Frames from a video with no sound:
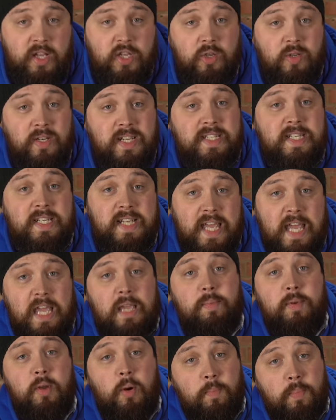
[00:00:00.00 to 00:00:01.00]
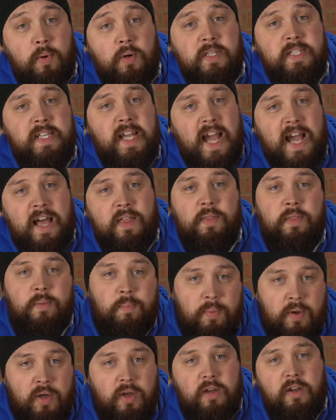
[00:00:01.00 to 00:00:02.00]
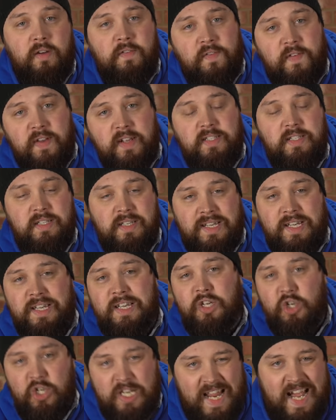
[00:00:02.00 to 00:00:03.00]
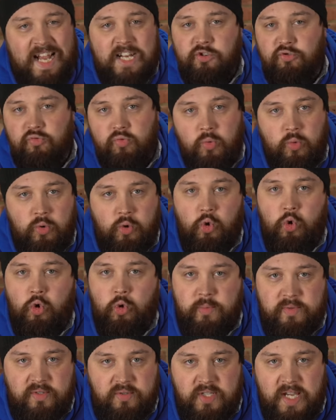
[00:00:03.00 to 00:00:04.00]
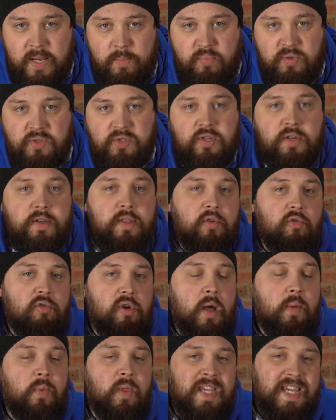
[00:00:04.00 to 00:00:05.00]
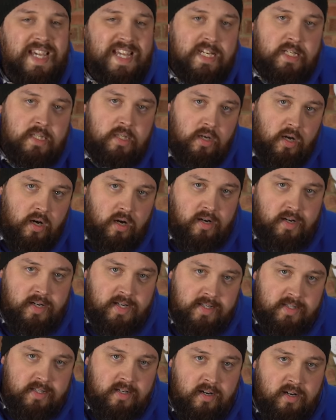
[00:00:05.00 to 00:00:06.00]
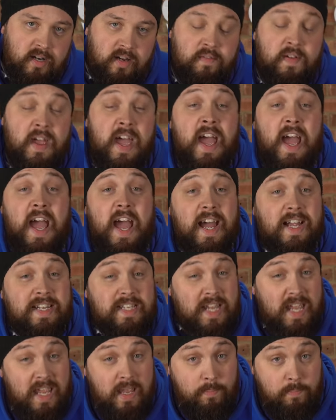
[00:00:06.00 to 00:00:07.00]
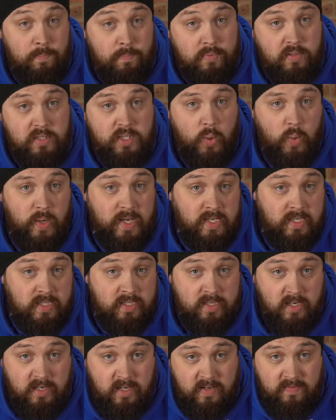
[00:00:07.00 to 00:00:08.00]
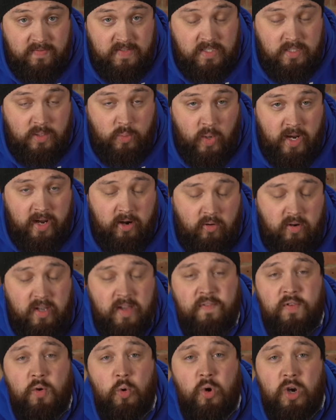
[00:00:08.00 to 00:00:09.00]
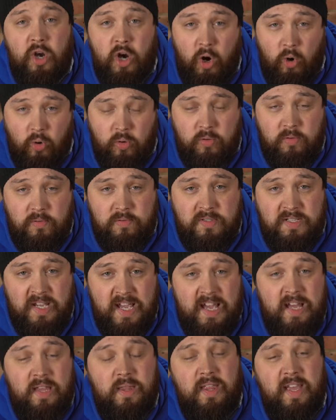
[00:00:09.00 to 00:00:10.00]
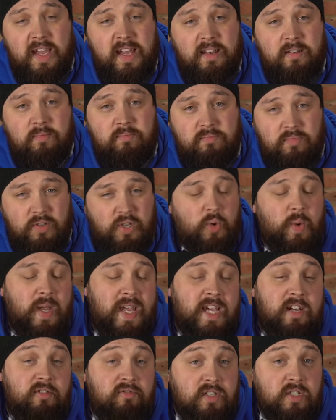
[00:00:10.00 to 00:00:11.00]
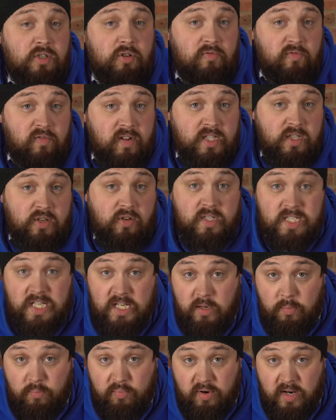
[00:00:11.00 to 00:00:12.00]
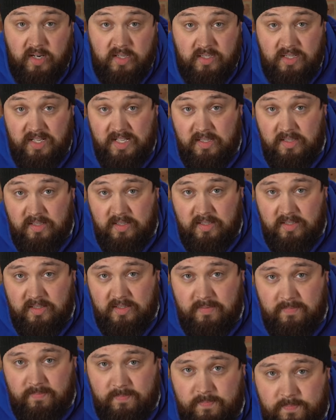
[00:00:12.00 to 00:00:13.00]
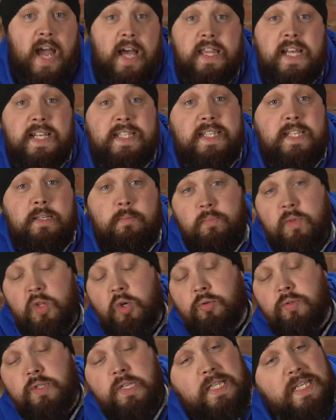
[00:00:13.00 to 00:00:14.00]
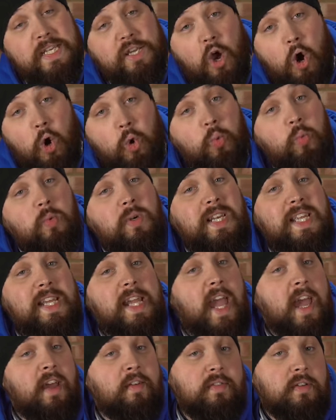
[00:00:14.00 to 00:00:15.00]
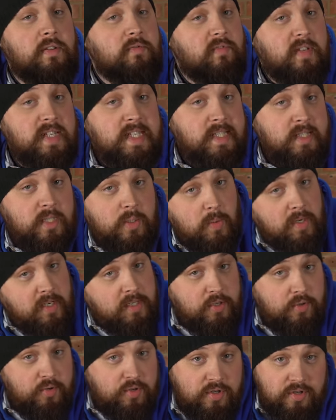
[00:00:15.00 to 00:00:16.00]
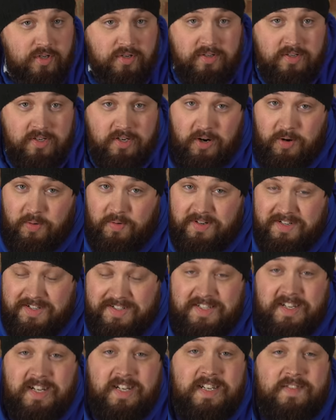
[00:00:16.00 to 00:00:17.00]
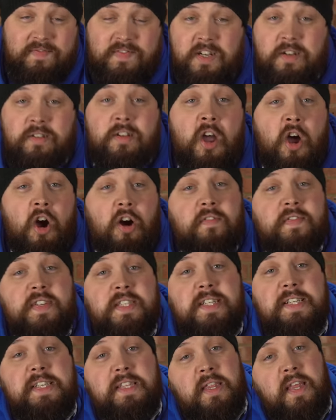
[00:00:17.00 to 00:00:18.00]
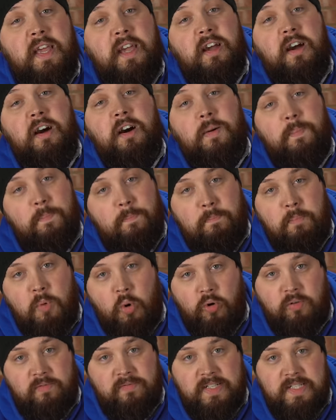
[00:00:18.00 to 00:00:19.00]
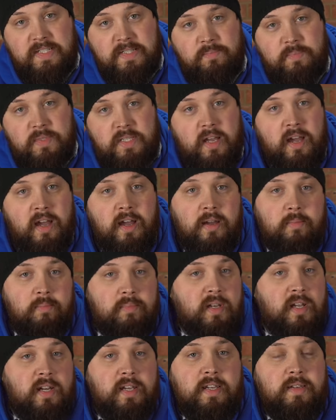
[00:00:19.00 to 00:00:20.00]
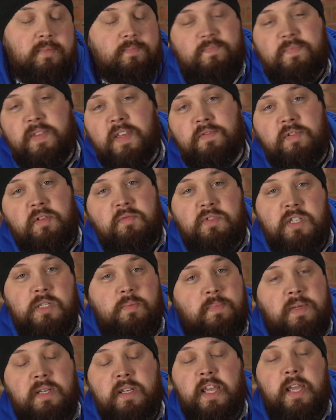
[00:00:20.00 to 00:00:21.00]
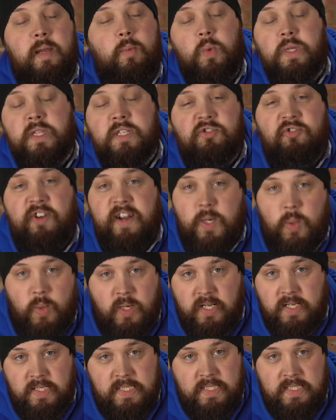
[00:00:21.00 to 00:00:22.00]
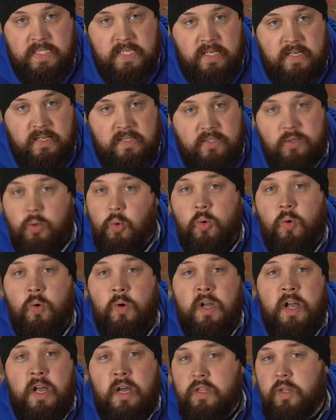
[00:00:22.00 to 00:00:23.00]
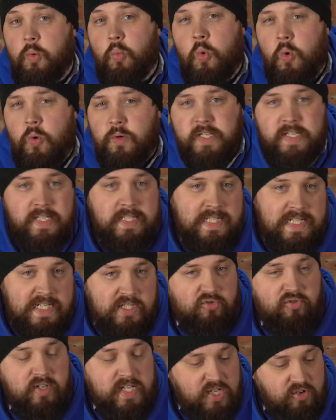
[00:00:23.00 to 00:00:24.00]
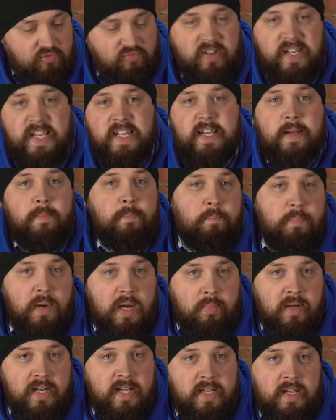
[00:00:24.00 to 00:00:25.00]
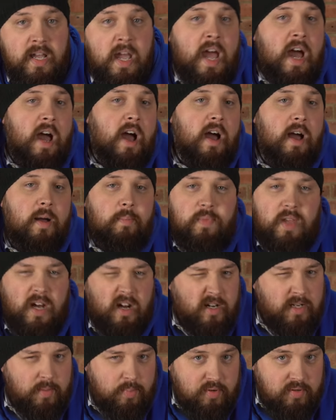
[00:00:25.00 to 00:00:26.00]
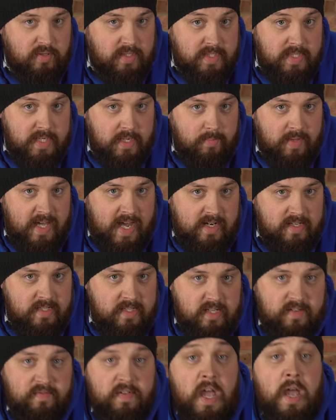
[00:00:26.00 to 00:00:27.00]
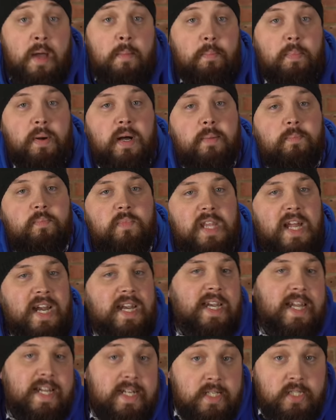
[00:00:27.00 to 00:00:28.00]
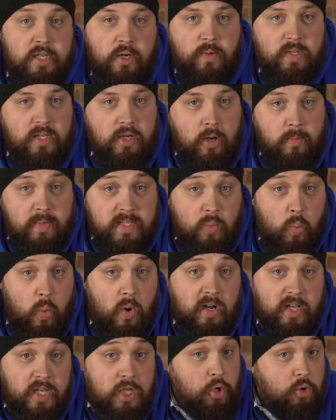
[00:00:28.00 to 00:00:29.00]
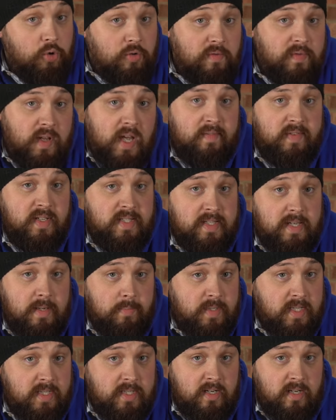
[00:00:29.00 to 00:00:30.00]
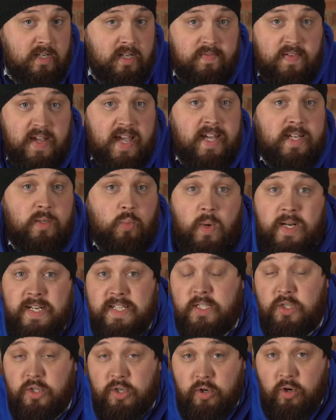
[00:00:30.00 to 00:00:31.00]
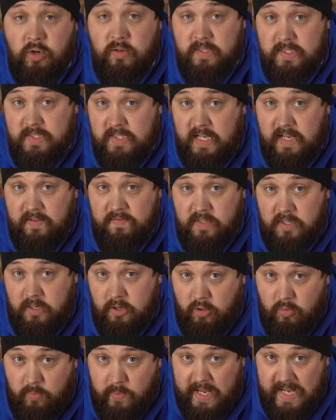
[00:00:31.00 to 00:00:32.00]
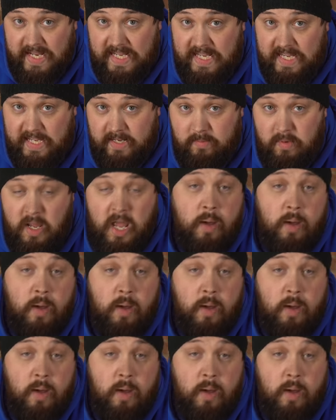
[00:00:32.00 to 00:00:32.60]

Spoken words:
You need to keep your body at the perfect natural normal temperature throughout the entire dive and in between dives as well. If you're cold, then you increase your risk of decompression illness. And that's it. Those are the only ever reasons why you shouldn't go on a dive. Now, obviously, there are more reasons, like if you've just been hit with a tranquilizer dart or the water is literally green and bubbling. I'd probably skip that dive. But let us know in the comments why you've ever skipped a dive and when it's not safe to go back in.